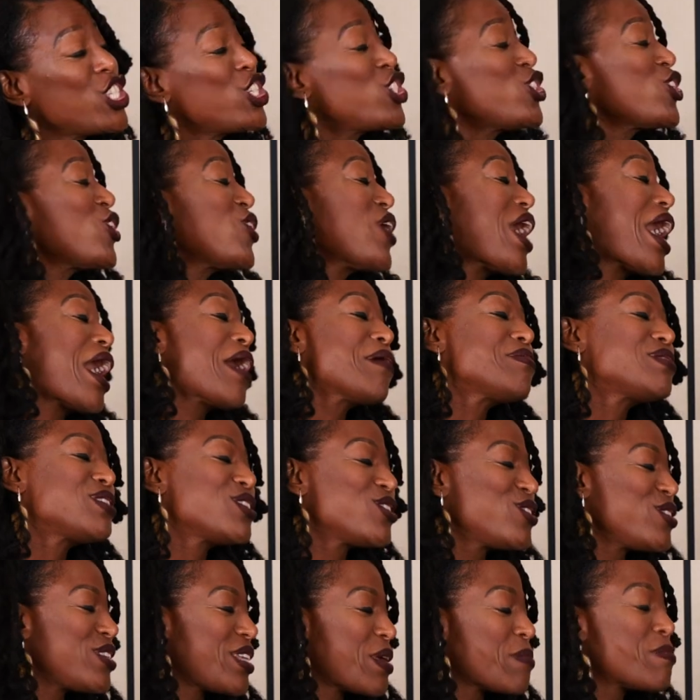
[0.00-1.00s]
sure, I can
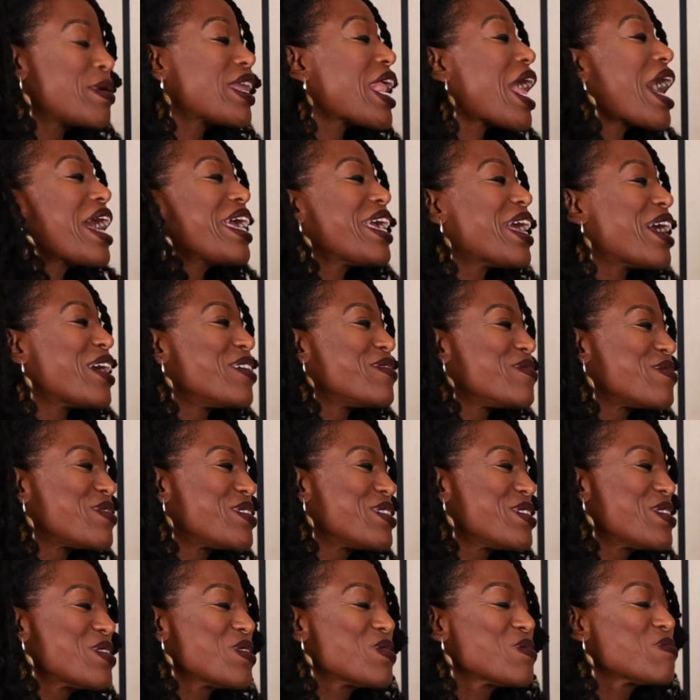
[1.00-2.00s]
absolutely. see like but some I am.
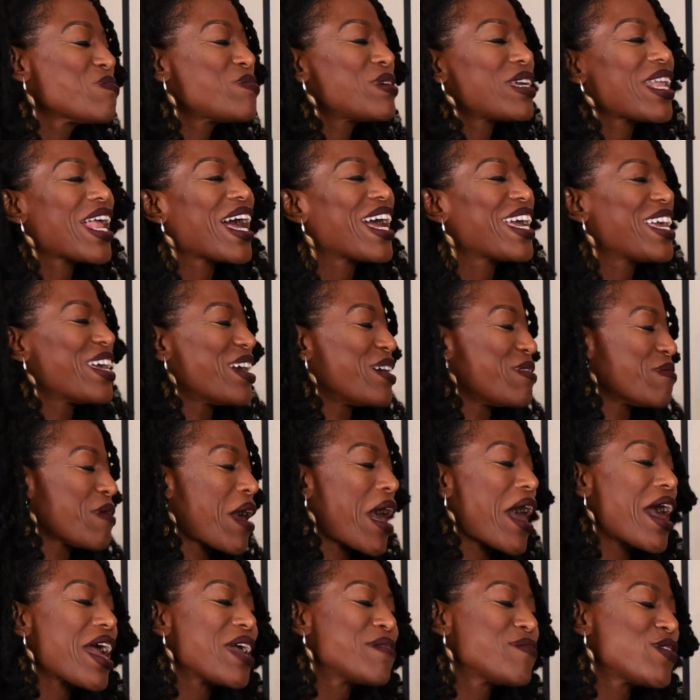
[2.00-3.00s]
joys in that. But I am. Things.
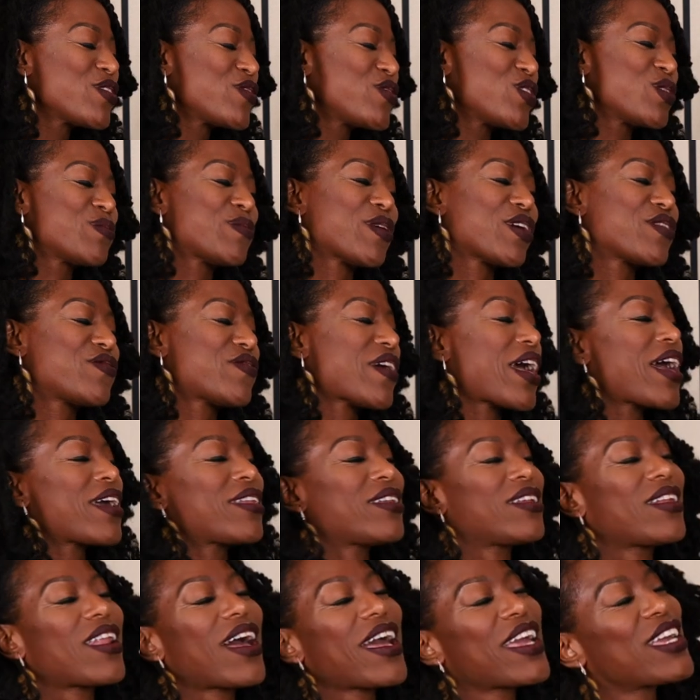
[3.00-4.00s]
I'm a yeah. football
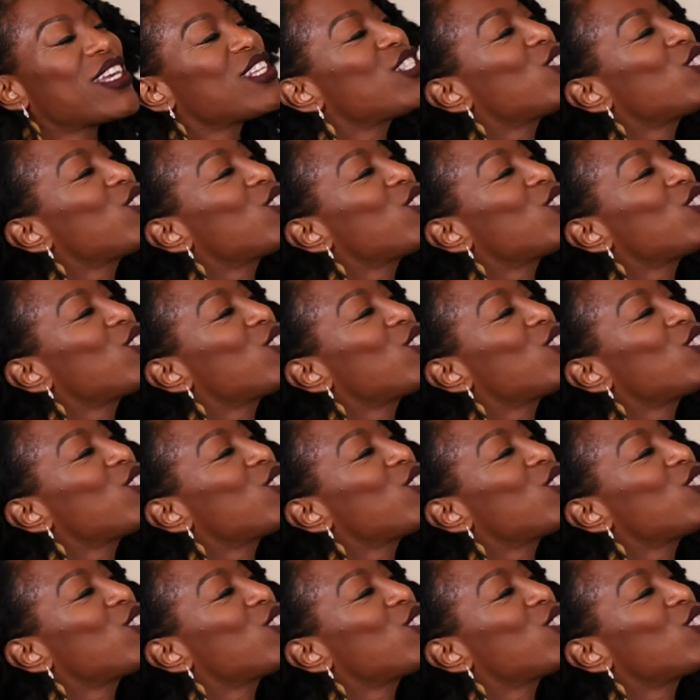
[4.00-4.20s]
fan, and I